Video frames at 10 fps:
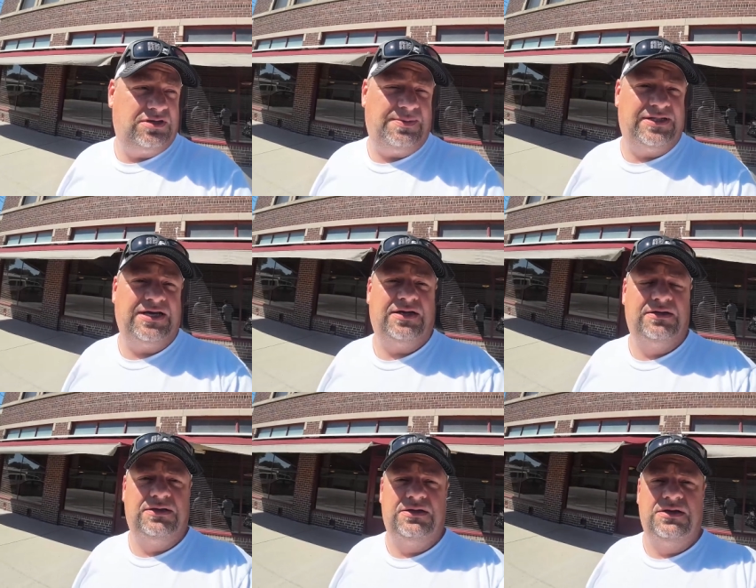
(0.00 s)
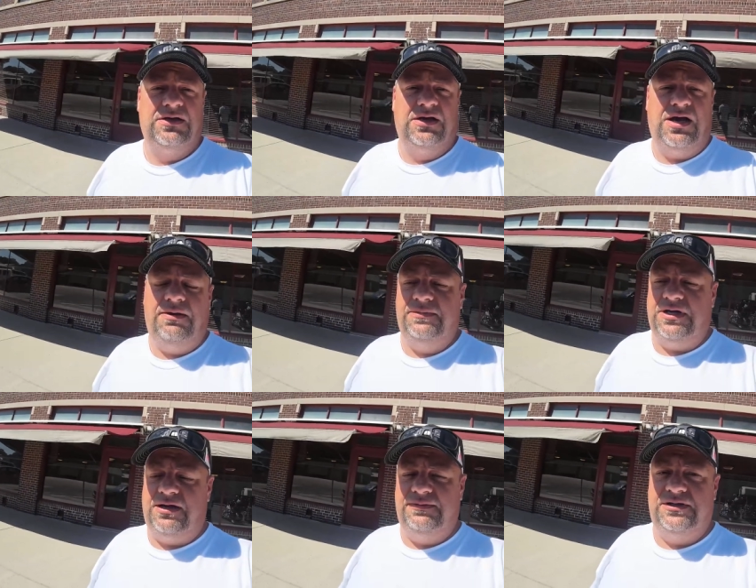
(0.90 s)
How about that? Good. I'm,
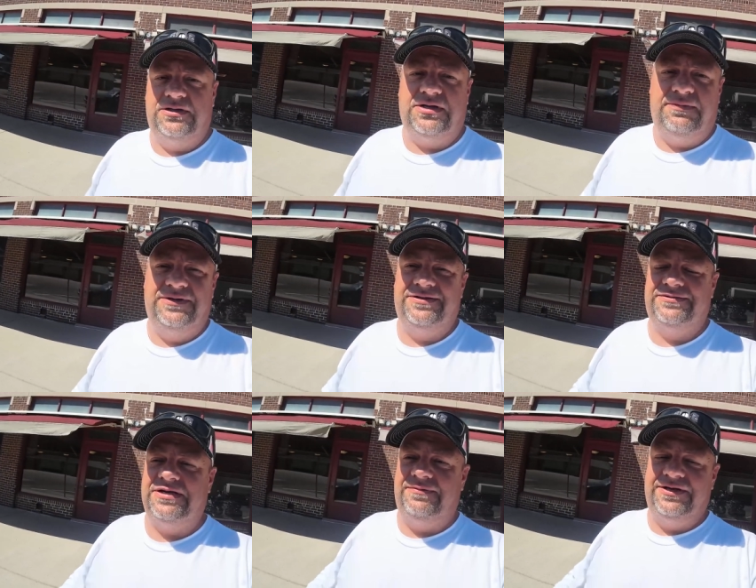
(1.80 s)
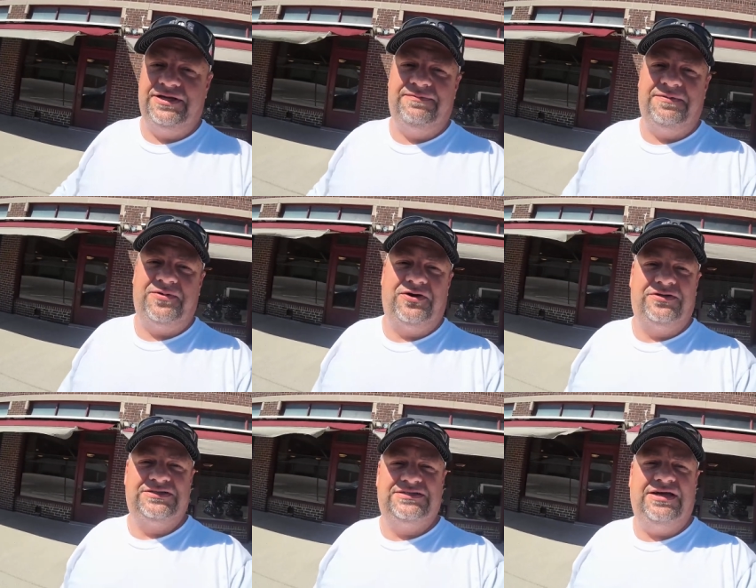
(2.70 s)
I'm gonna I'm gonna I'm gonna give my
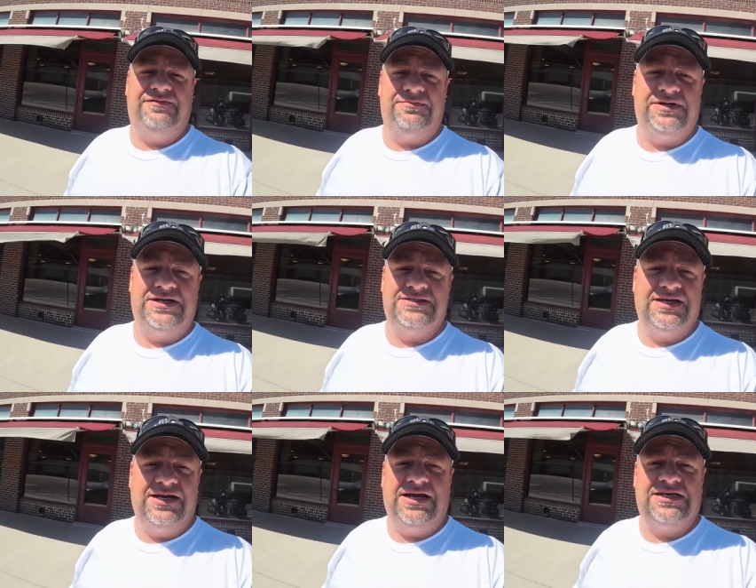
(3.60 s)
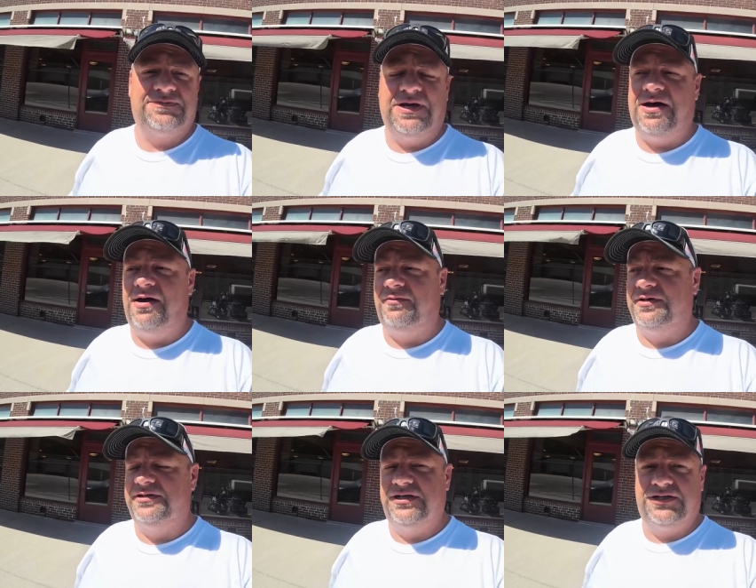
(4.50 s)
burger a seven because they didn't ask me how I
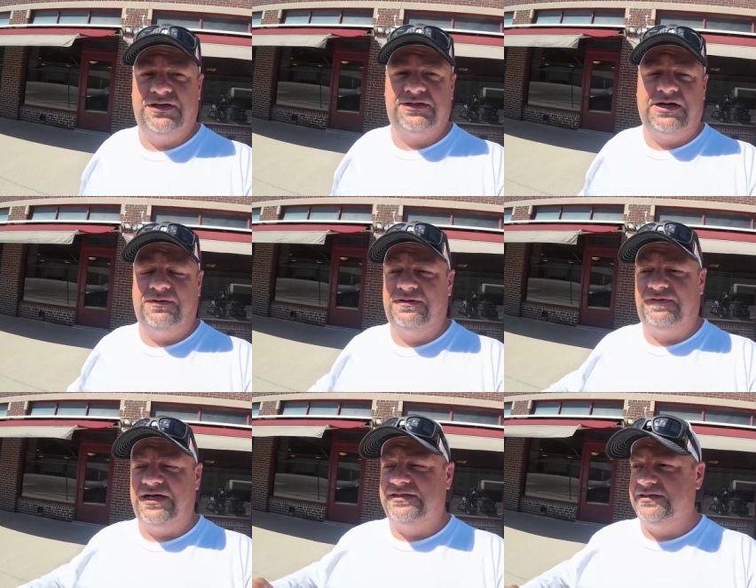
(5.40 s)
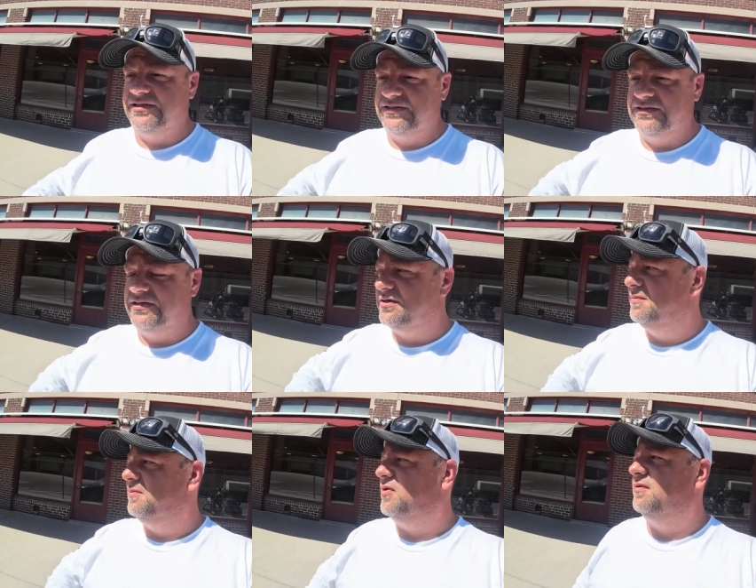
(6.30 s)
wanted it cooked. I would have liked it just a little
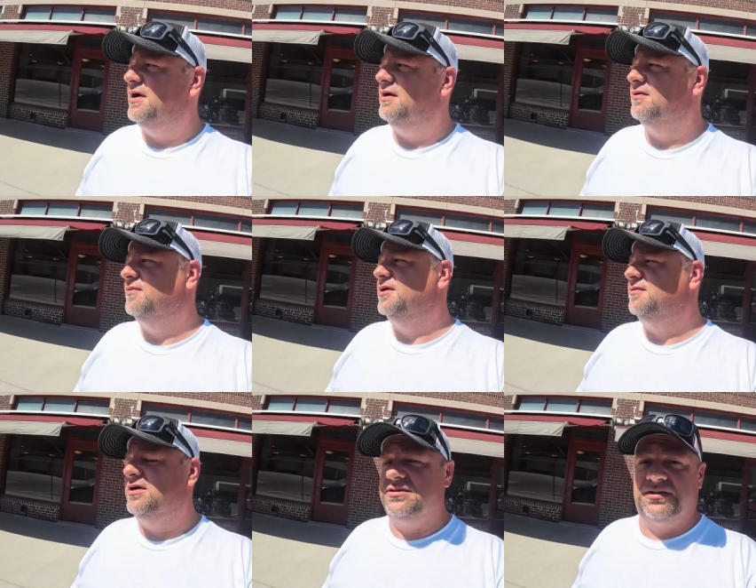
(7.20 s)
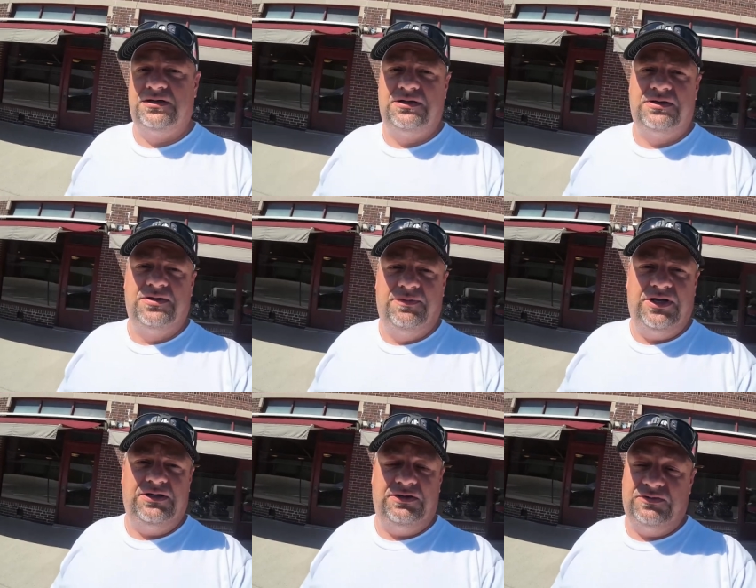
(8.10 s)
bit more rare than what it was,
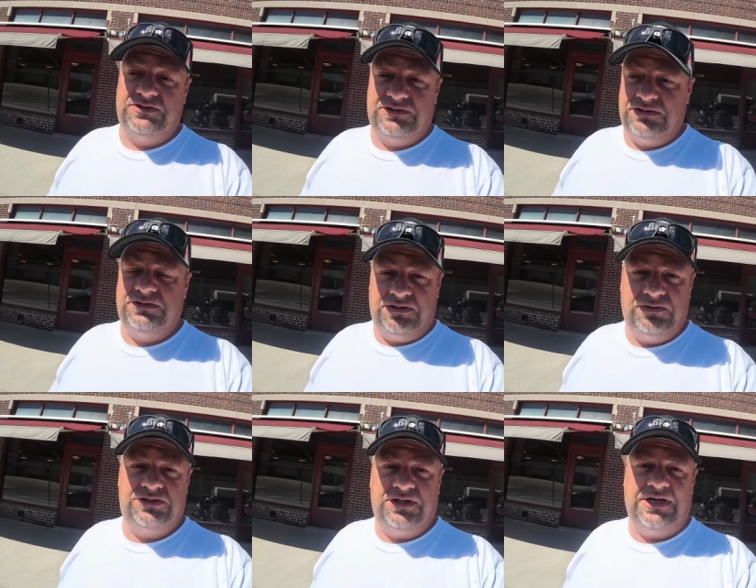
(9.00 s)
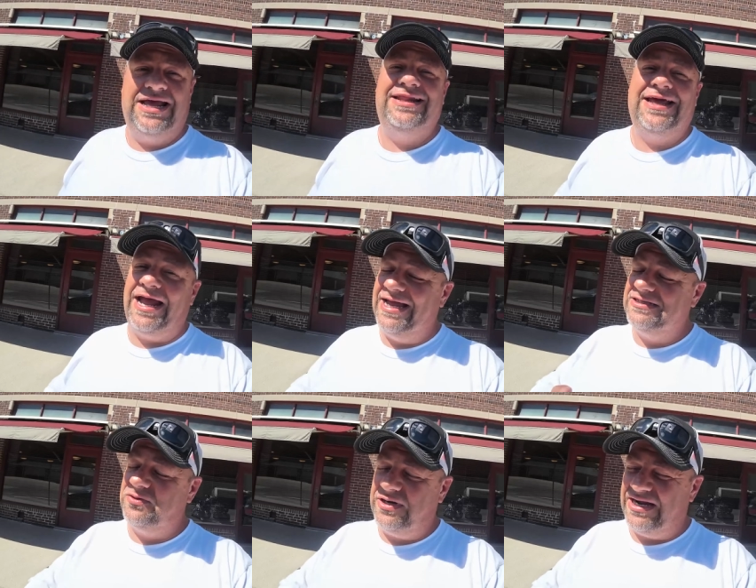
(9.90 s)
but it was it was good. And I
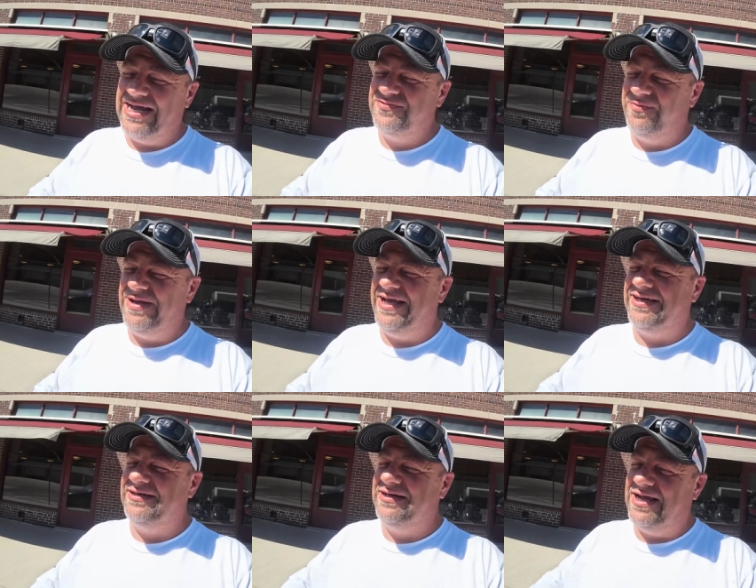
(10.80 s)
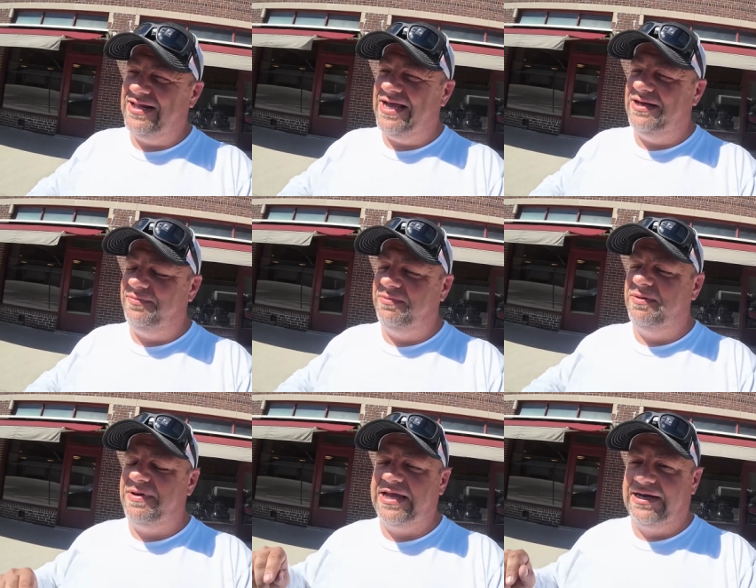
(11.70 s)
asked I asked for bacon, and they had to bring
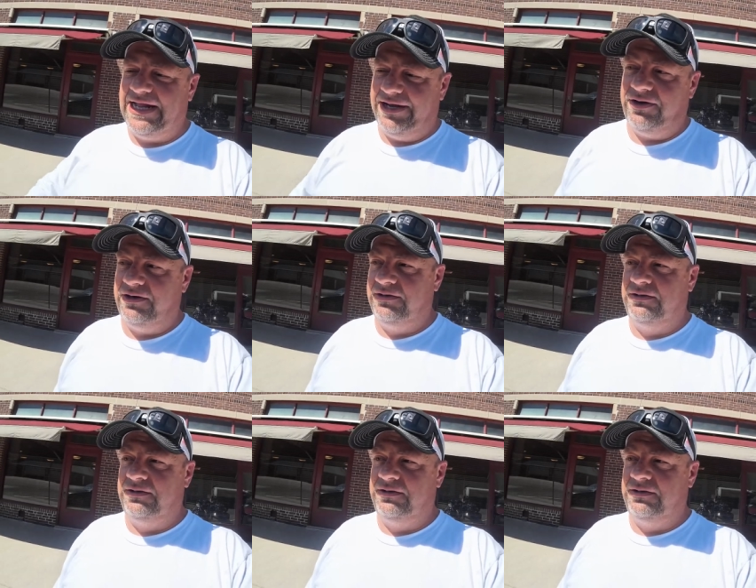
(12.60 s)
me bacon later.